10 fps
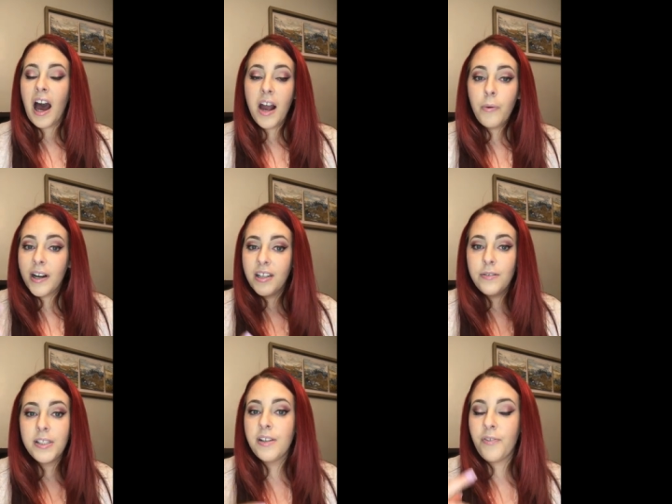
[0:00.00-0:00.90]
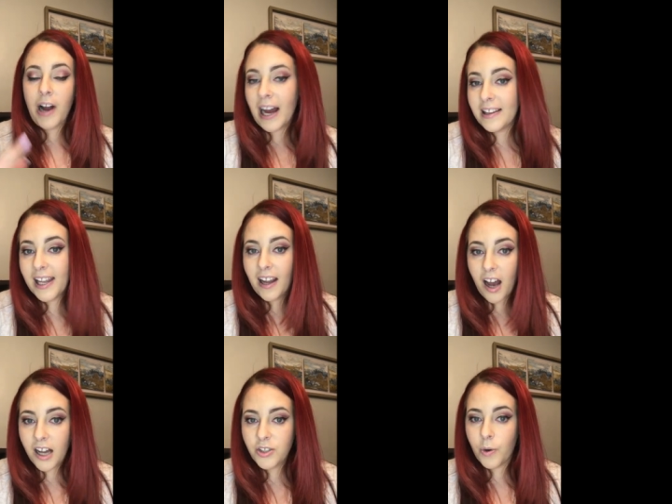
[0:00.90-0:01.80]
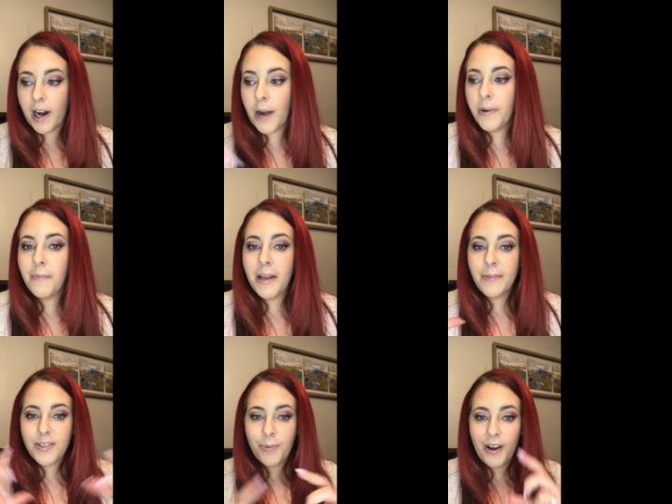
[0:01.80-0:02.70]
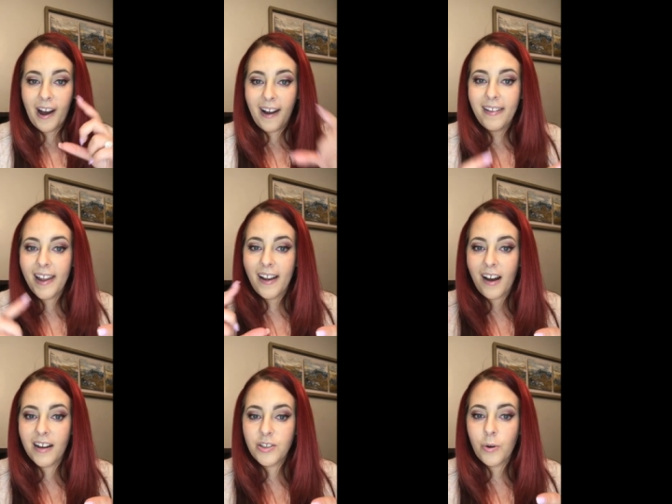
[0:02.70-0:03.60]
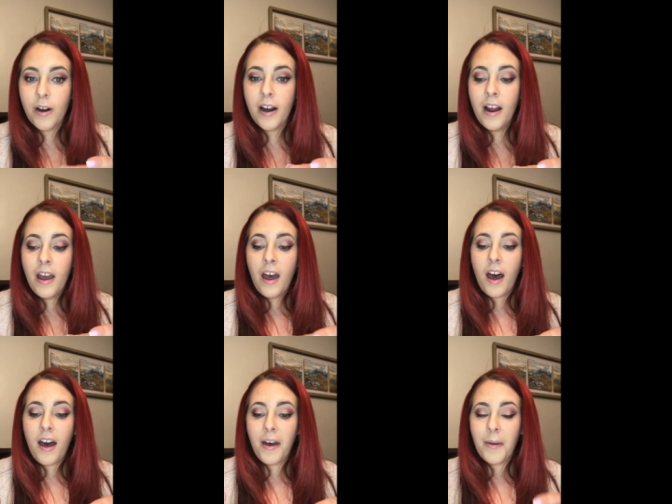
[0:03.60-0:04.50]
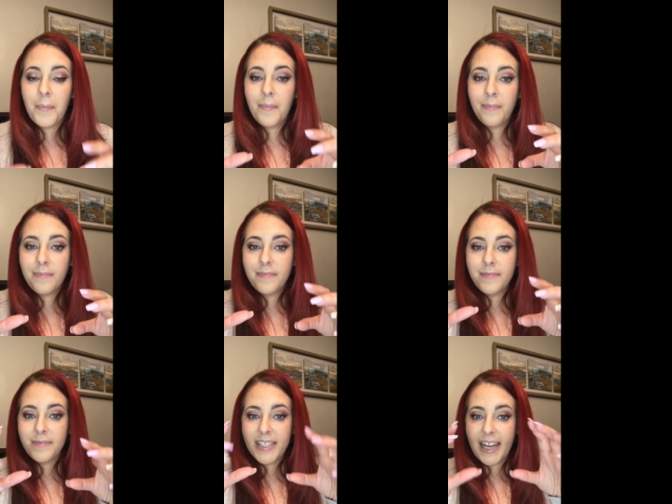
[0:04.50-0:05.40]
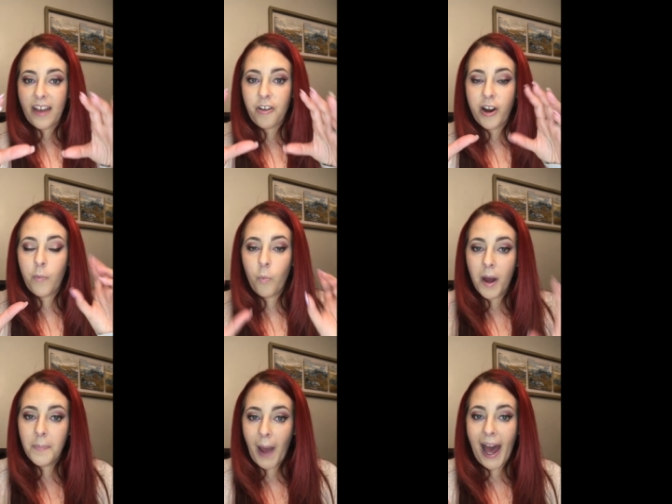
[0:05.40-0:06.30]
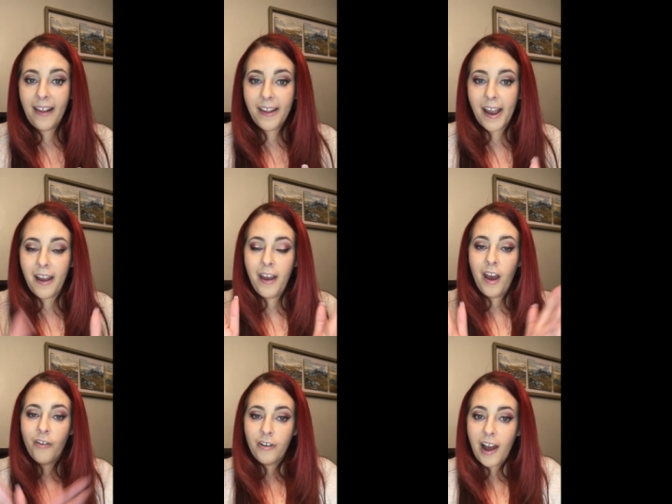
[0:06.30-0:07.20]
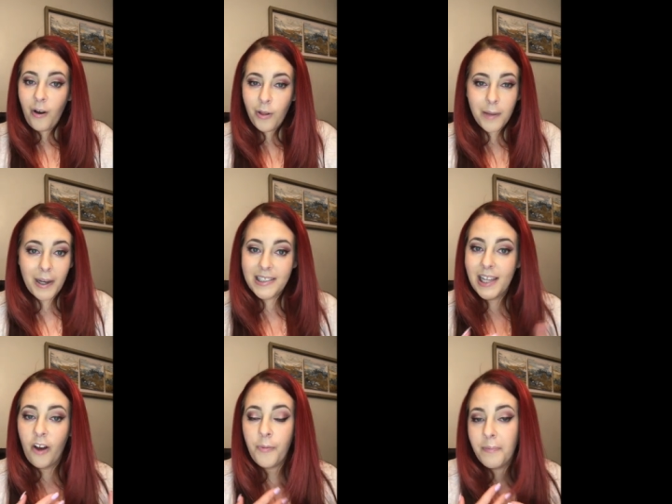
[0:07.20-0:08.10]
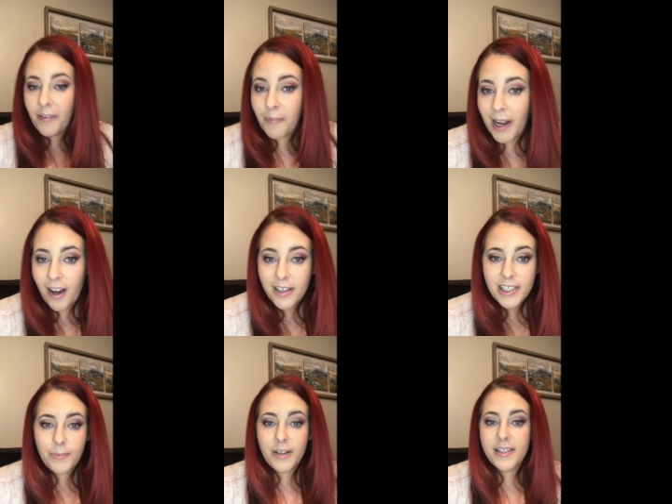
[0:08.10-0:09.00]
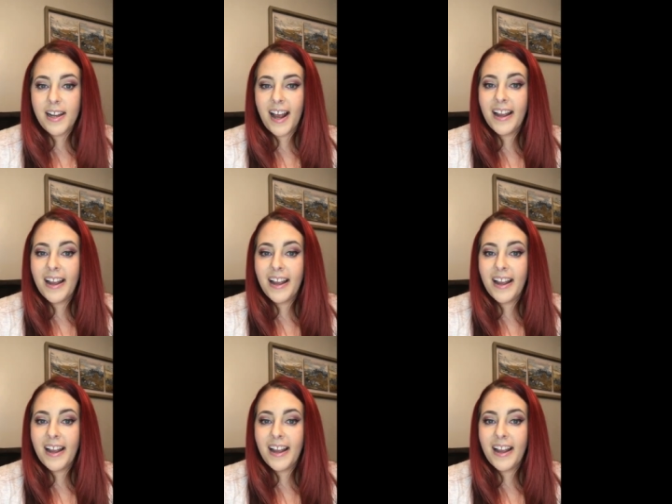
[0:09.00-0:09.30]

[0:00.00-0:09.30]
I want to use it for highlight and contour. I want to be able to put a highlight and contour um, together in one palette for not only myself but for my customers, and